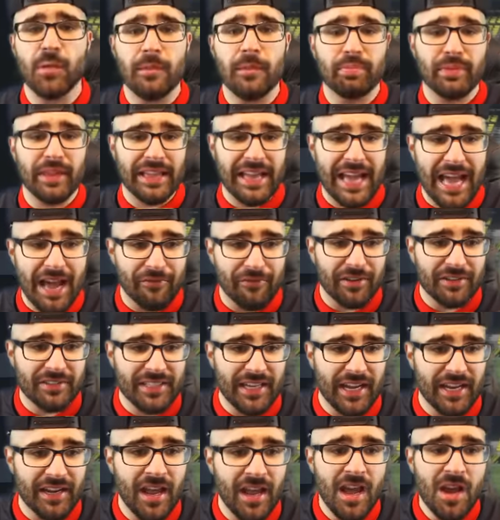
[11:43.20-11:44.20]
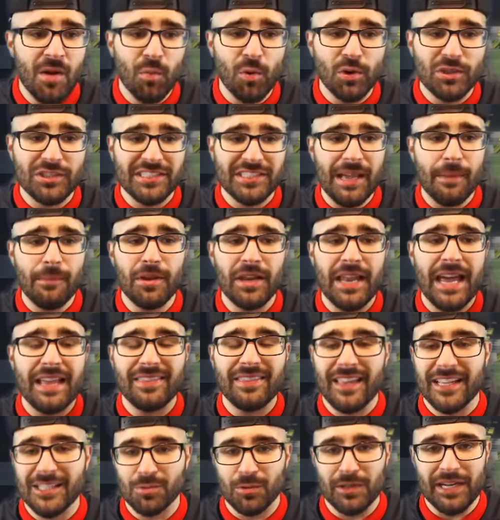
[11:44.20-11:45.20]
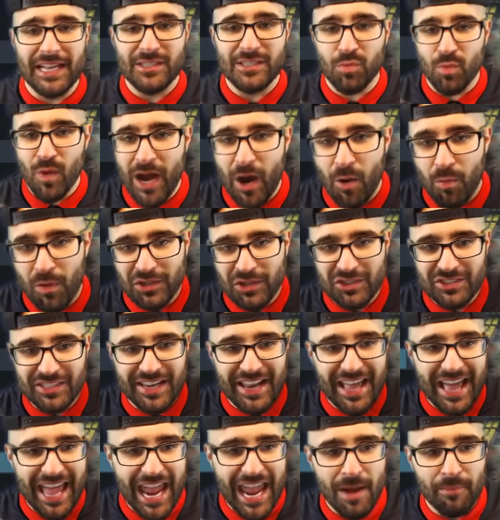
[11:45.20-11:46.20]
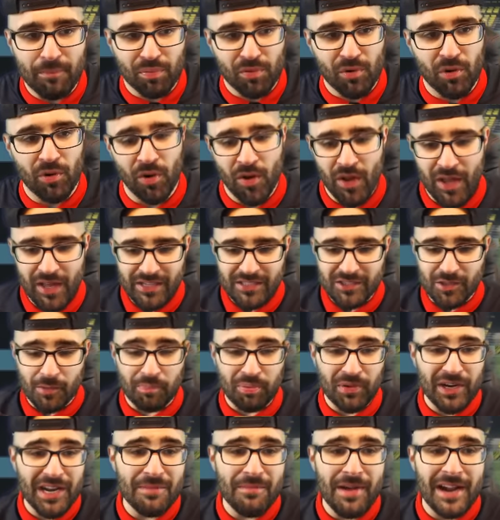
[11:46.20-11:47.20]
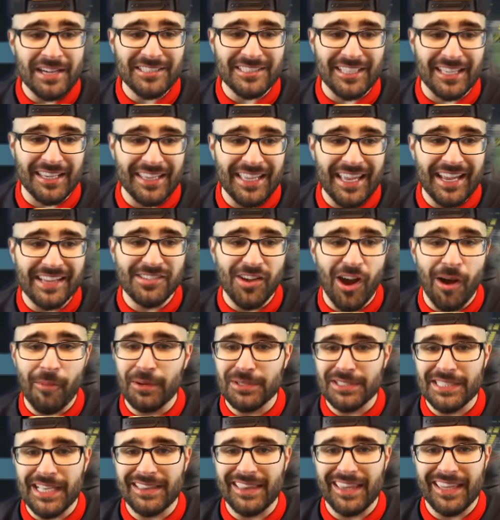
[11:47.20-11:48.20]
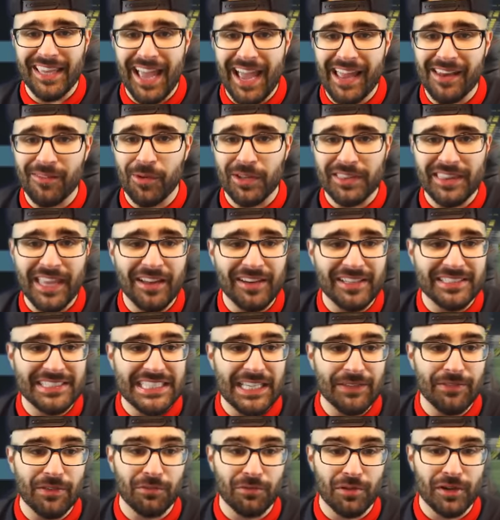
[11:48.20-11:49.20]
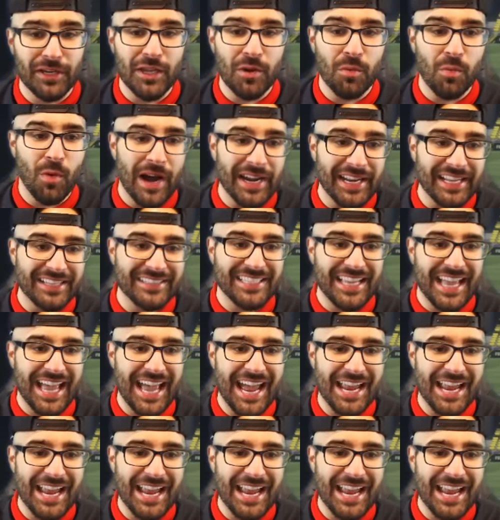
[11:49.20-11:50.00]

we play Everton. We'll simulate this one as well, which is in April. So pretty much the league's almost at the end without us even really wanting to